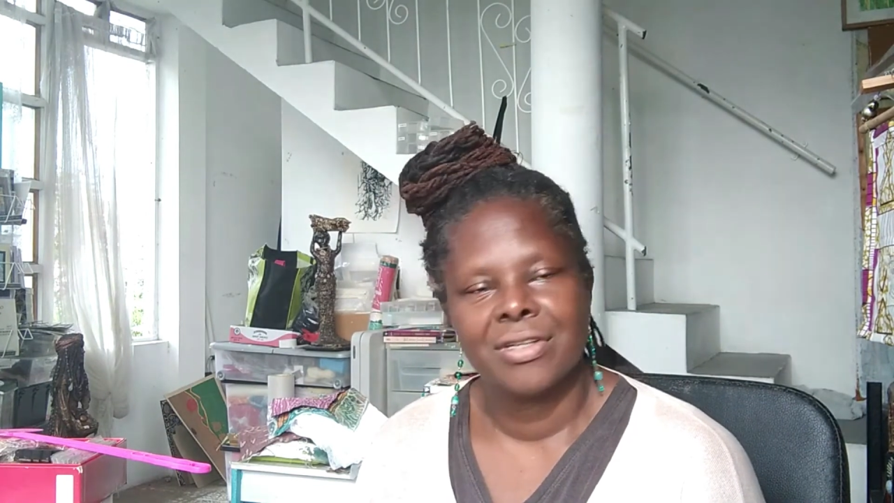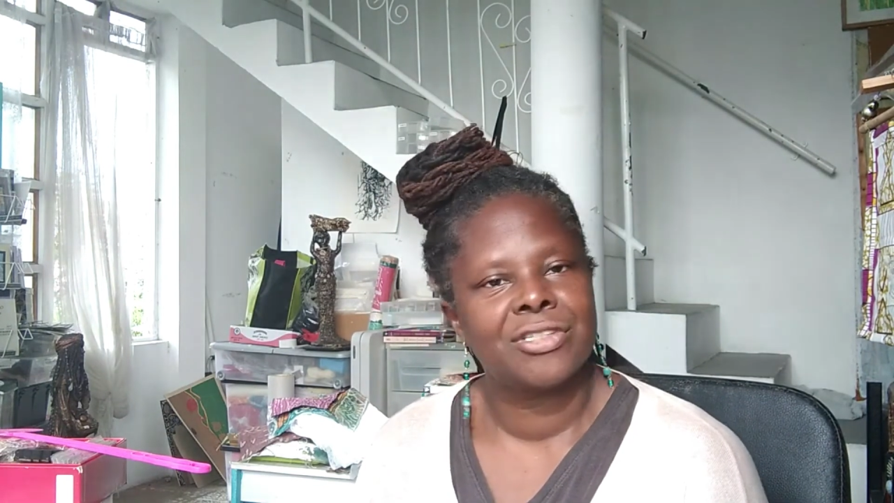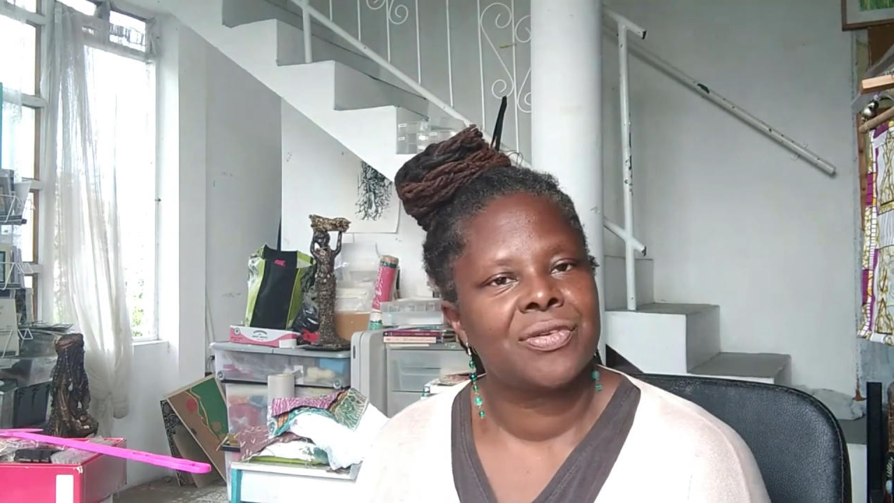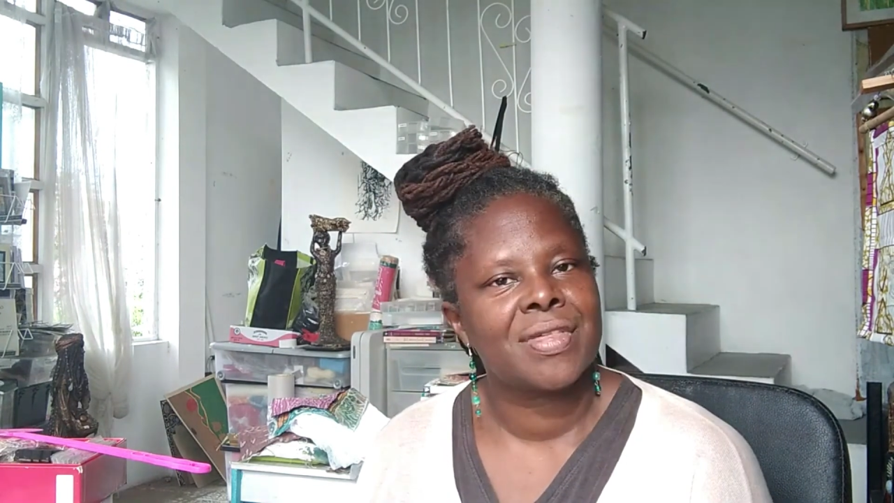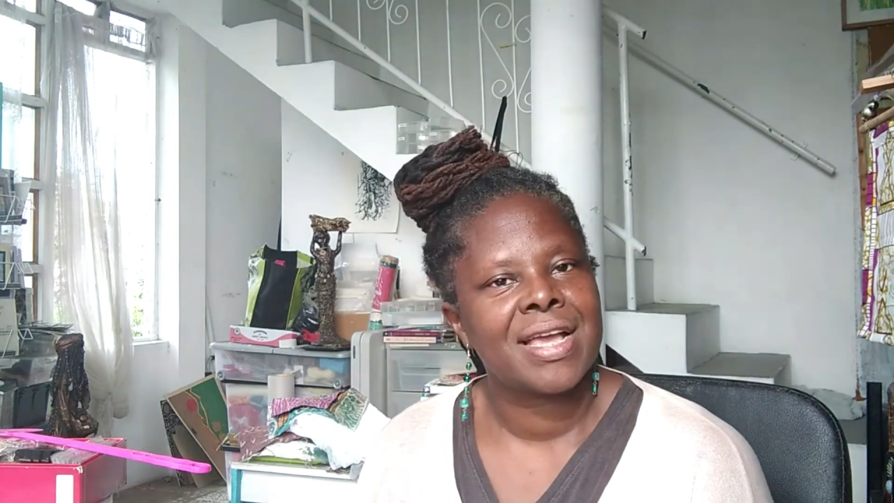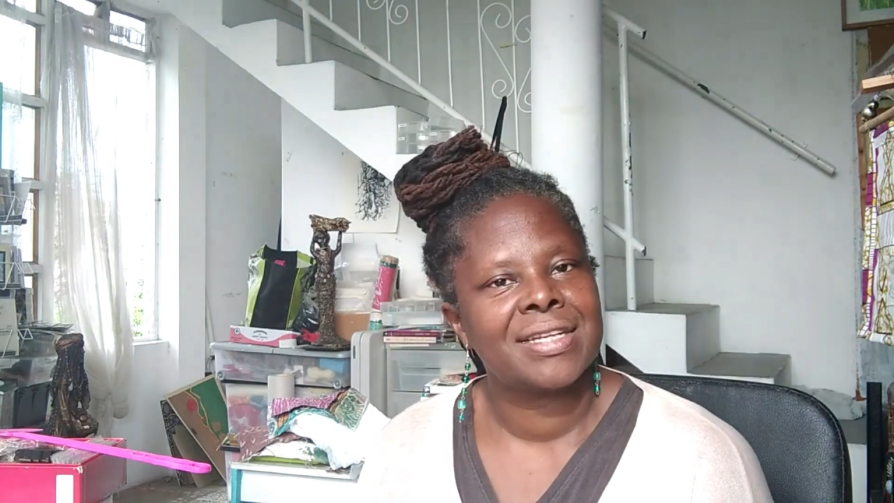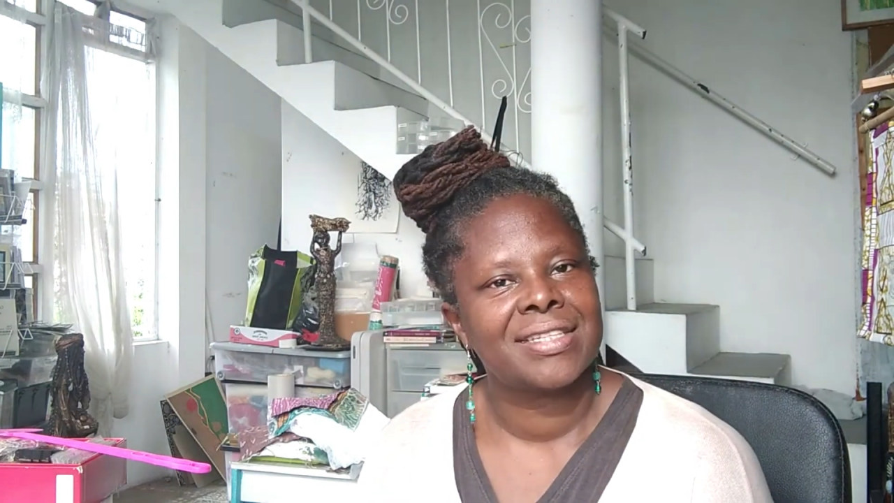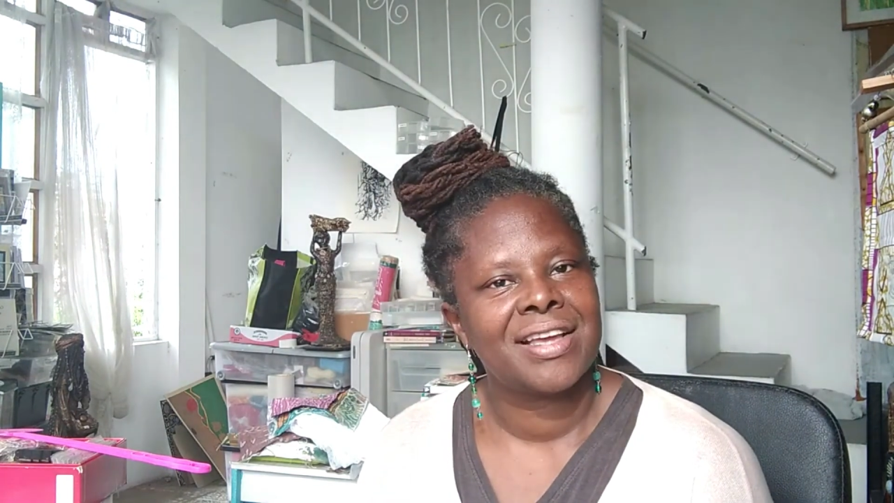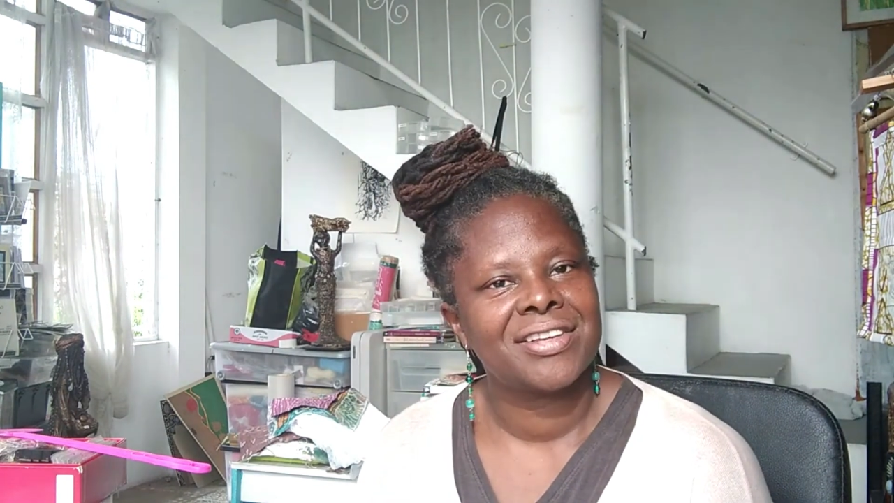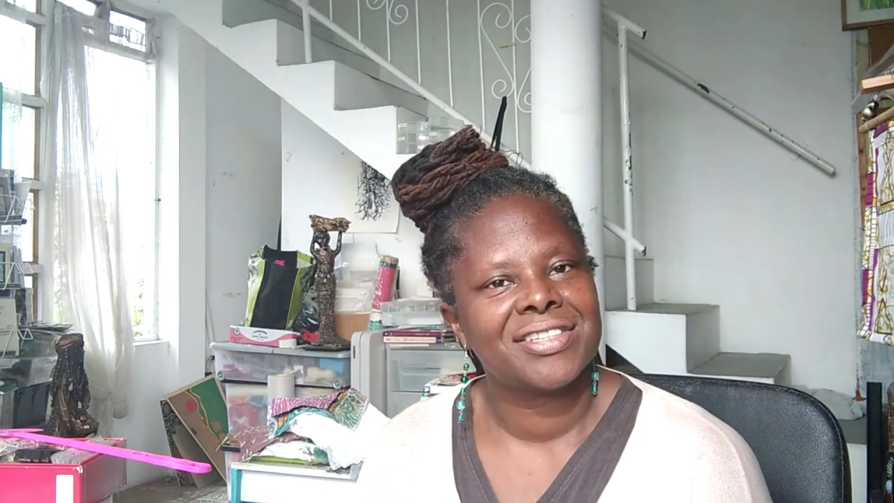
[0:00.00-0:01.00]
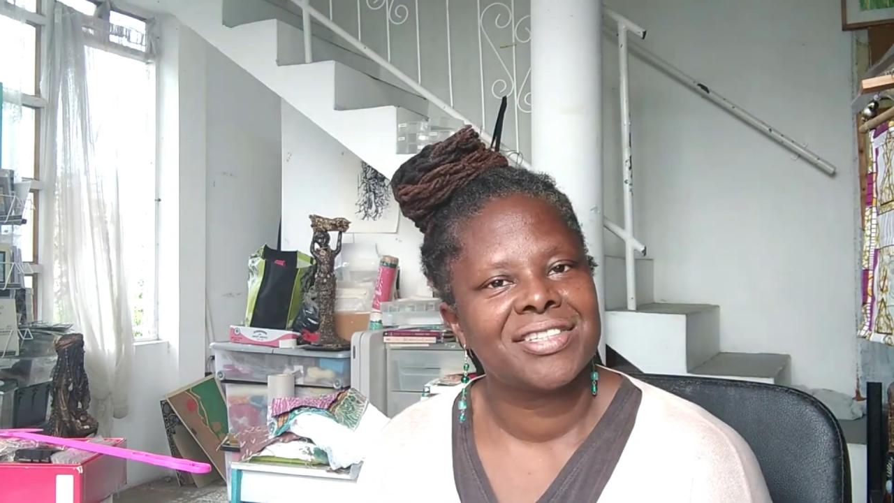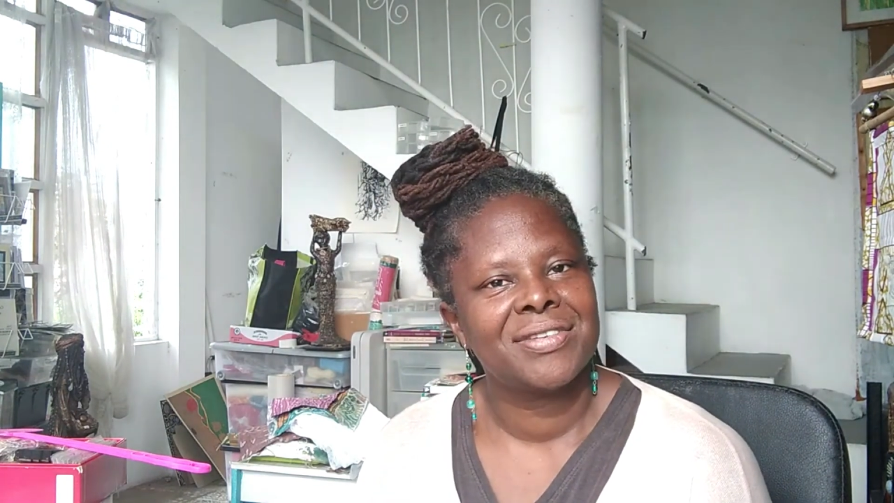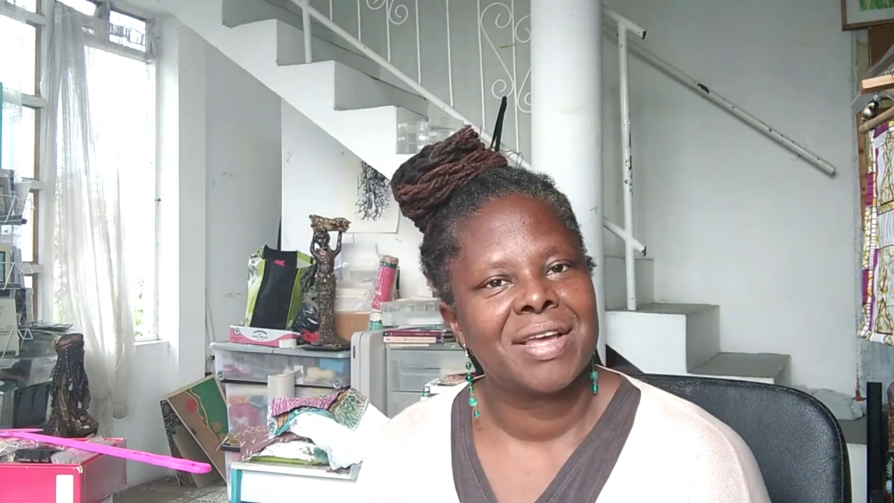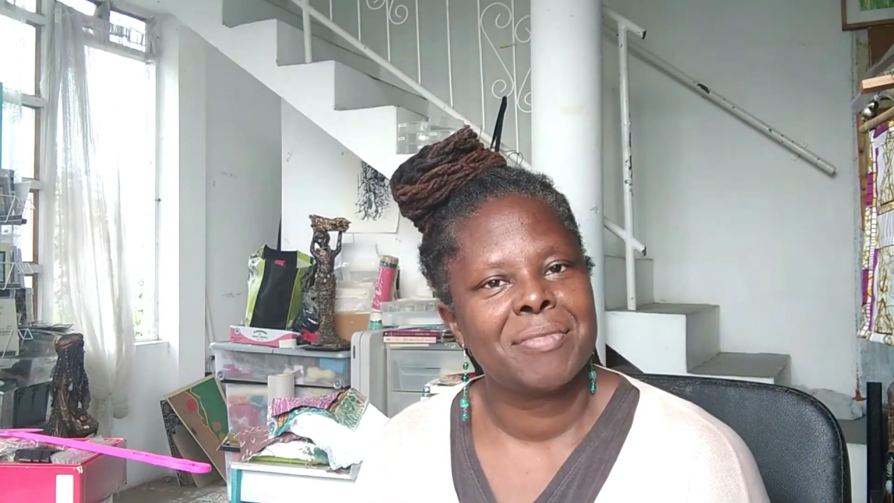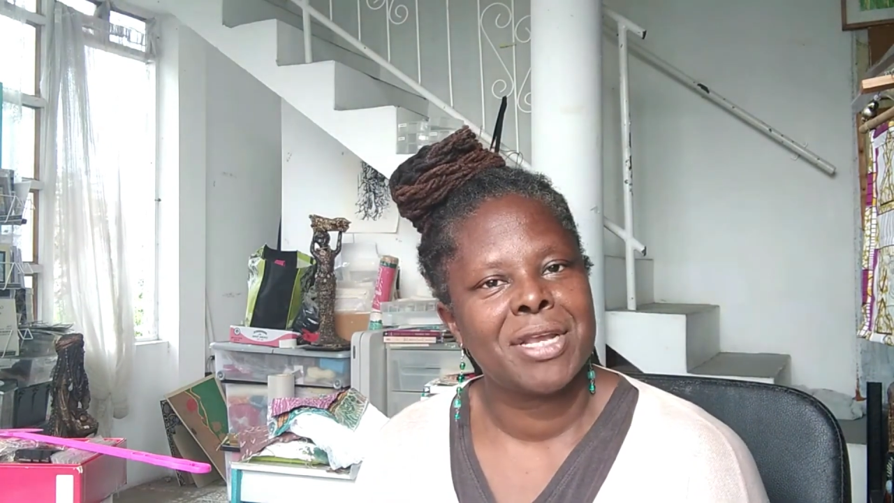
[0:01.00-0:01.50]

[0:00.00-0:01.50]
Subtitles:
do stay in touch. Do let me